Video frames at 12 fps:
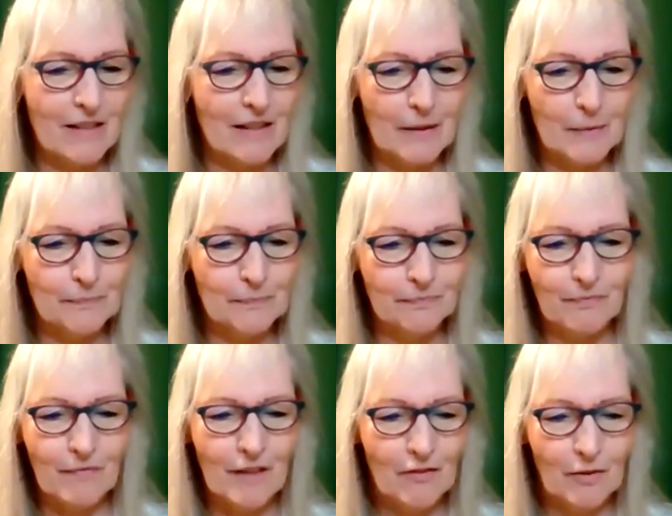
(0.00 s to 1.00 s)

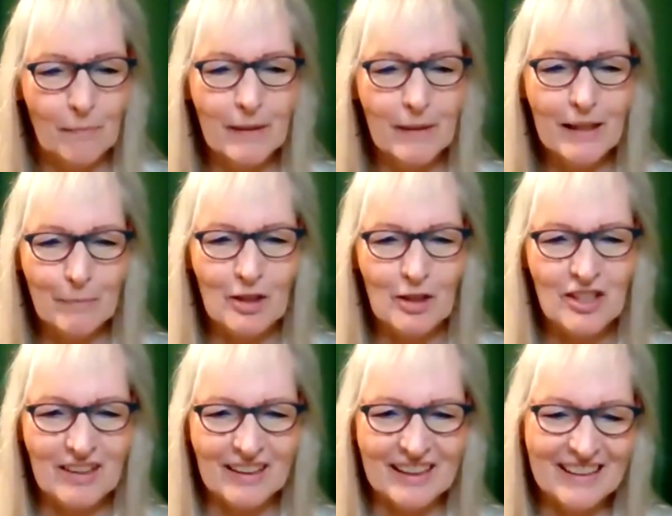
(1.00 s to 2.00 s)
for me
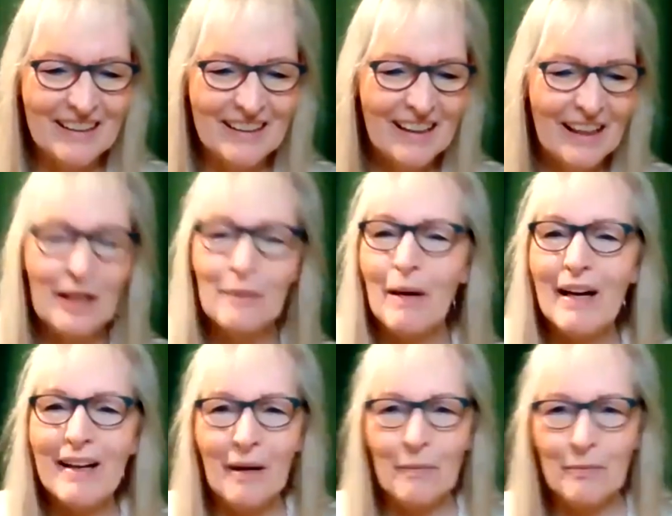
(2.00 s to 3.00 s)
personally, and it
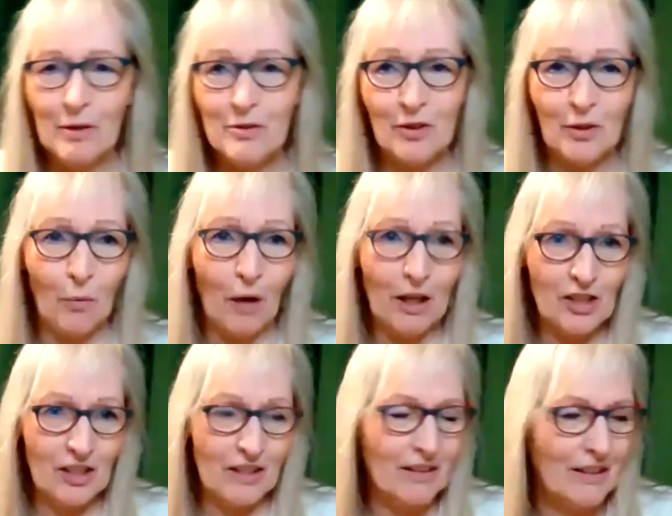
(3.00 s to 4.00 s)
might help those who are
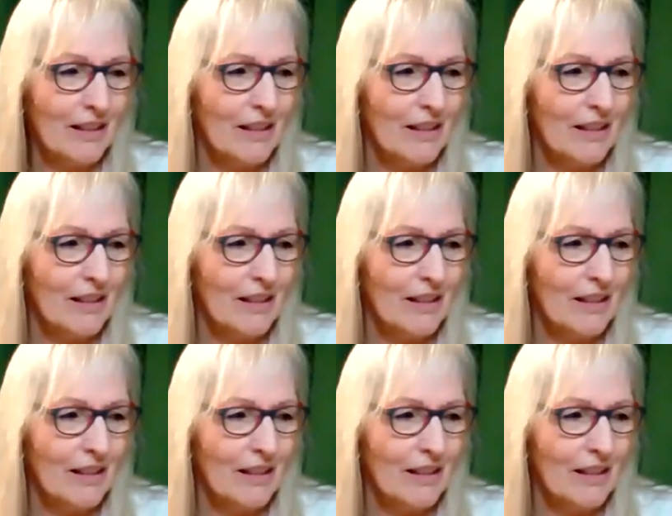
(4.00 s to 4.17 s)
watching,